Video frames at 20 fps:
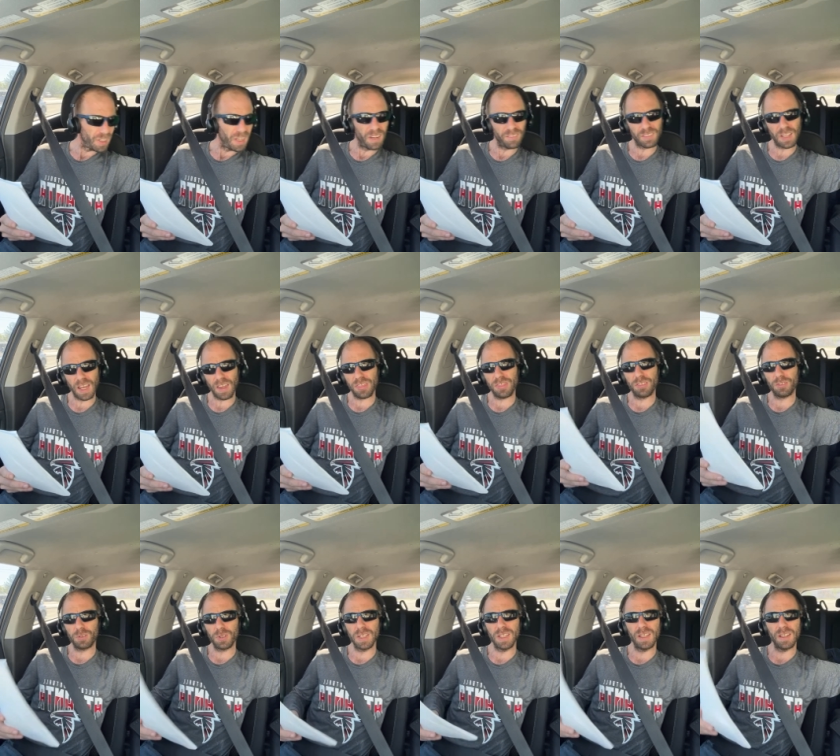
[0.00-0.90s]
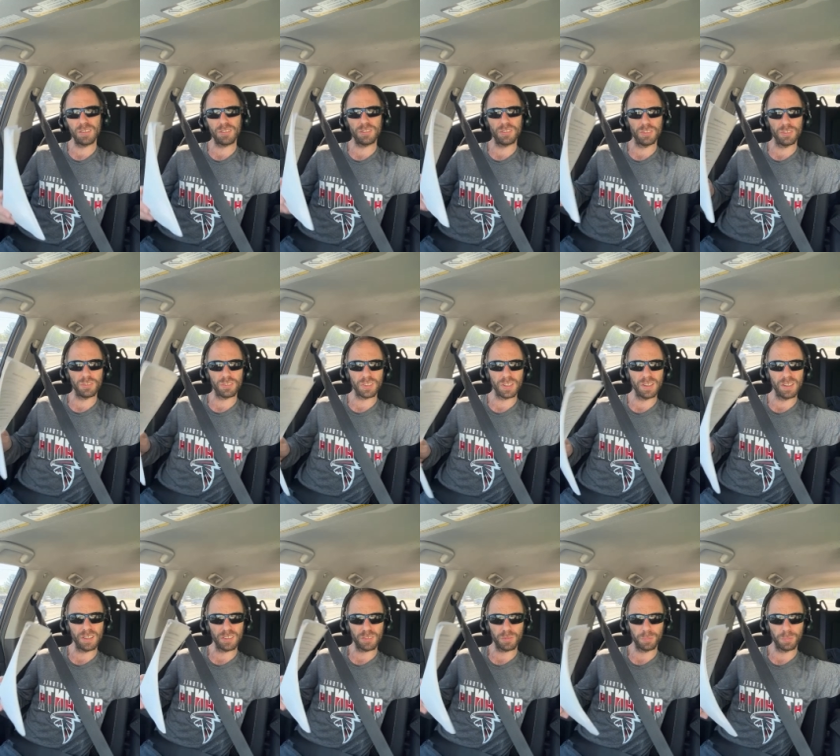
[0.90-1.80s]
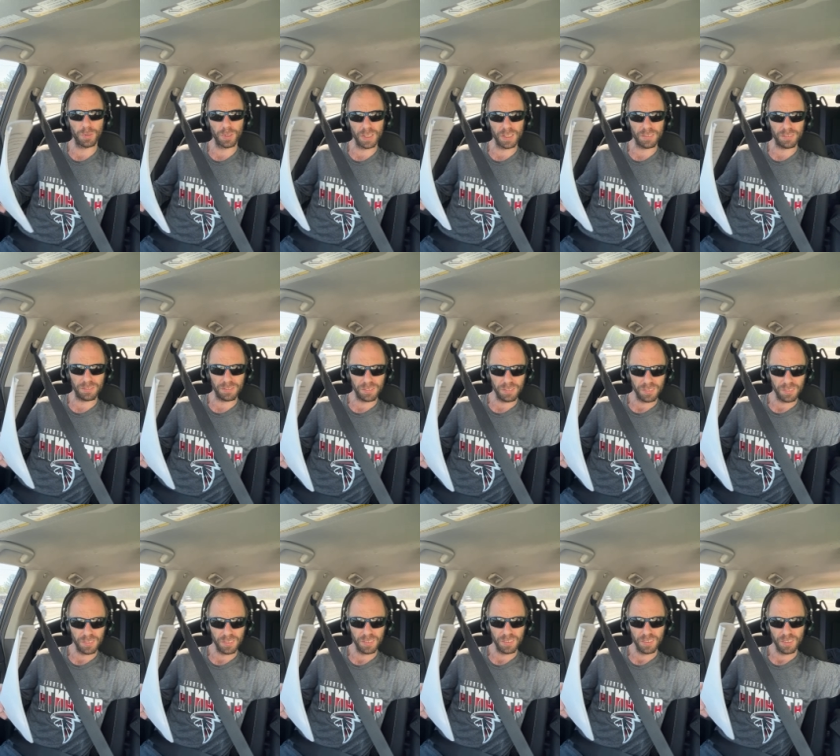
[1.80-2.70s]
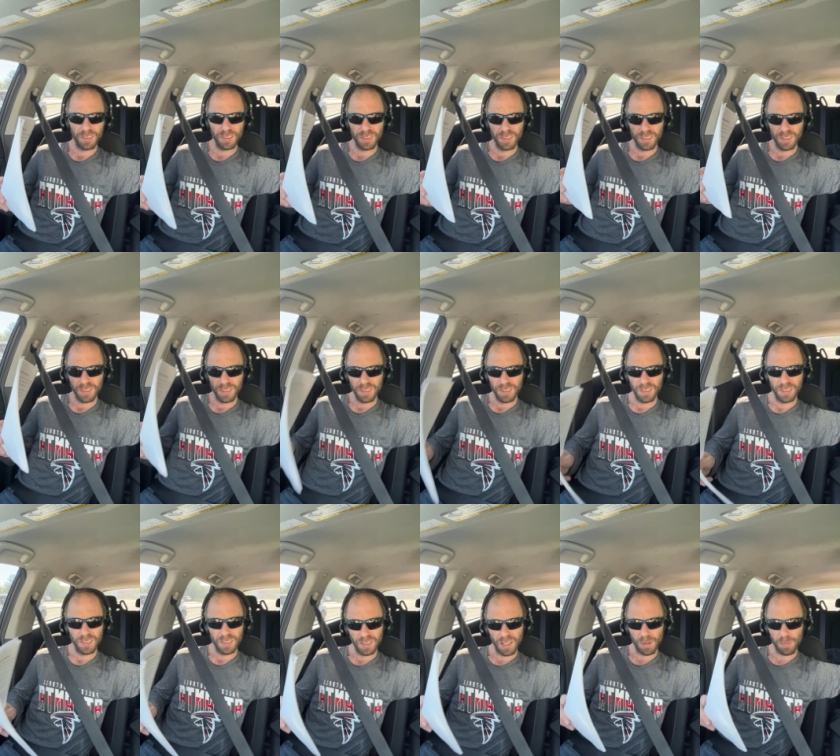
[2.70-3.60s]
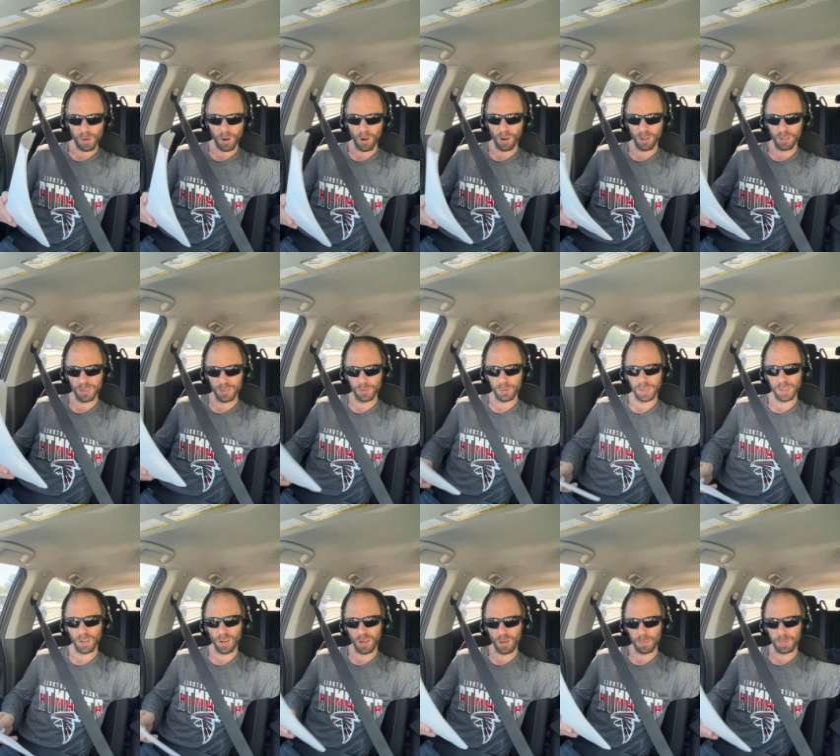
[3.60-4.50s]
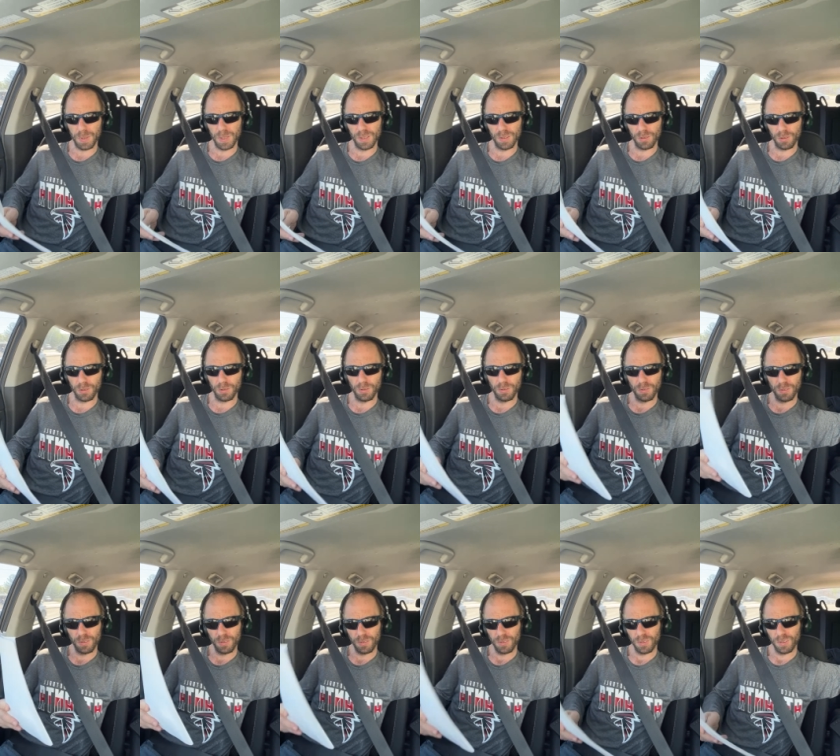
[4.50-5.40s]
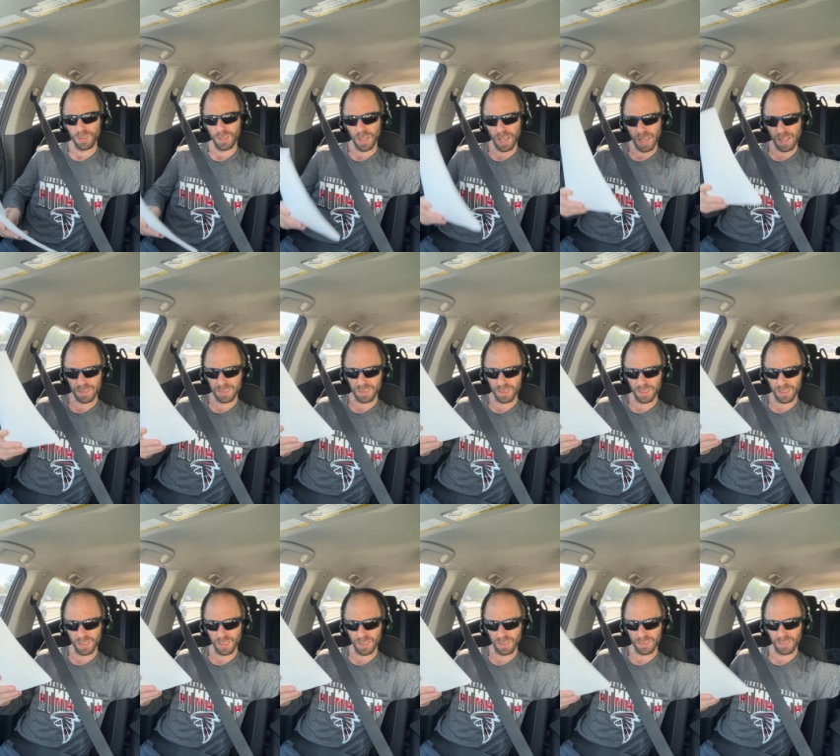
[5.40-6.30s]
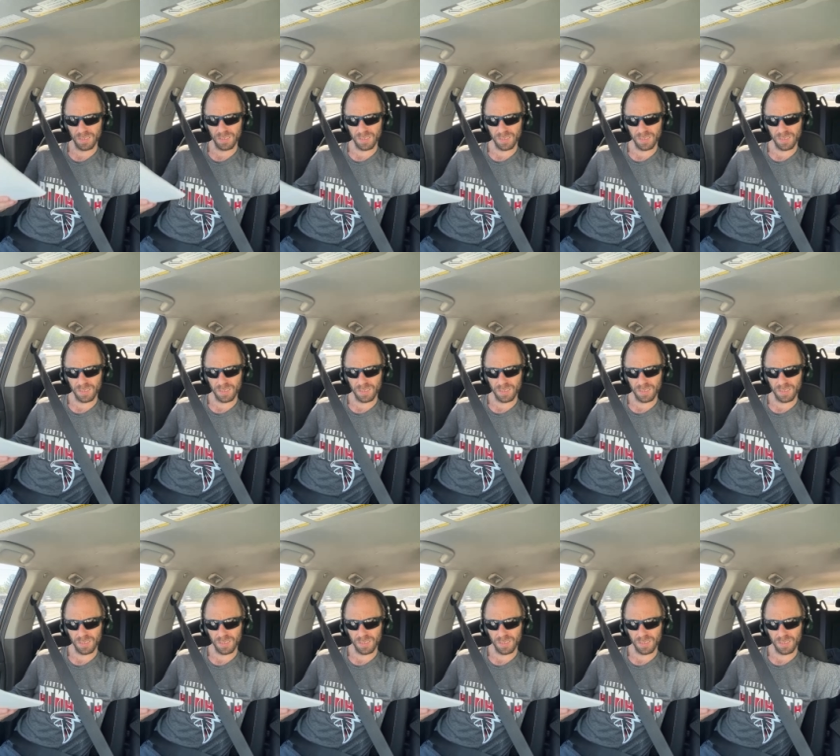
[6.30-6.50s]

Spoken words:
I've got 3 issues in this brief that I'm arguing on appeal at the